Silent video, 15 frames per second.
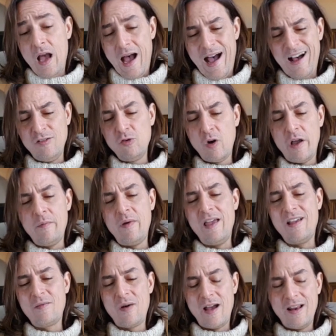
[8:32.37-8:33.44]
How do I
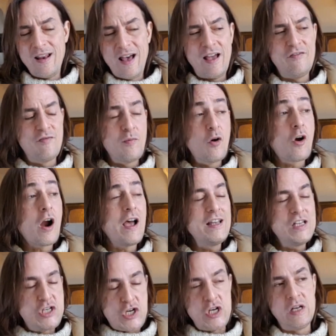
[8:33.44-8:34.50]
make my life more
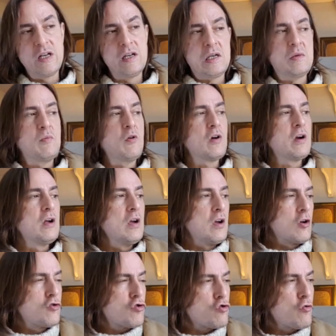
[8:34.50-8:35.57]
hygienic, more
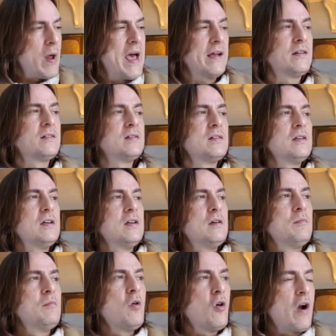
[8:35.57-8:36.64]
correct,
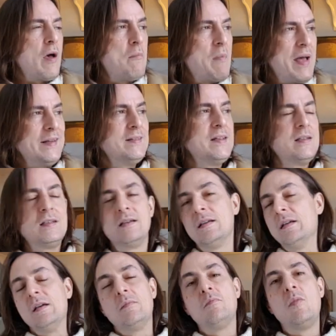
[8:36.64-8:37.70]
more amended,
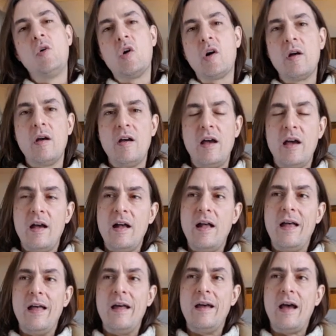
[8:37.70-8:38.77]
more?
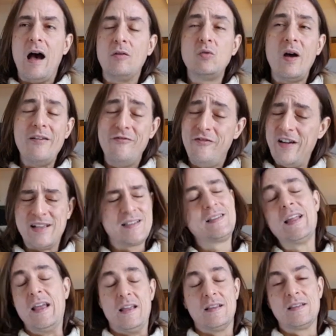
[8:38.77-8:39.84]
How do I fix
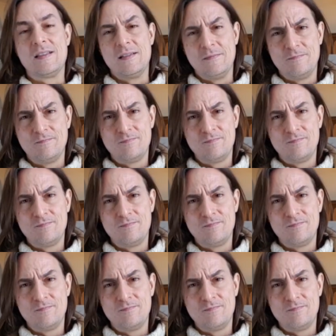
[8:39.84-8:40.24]
things?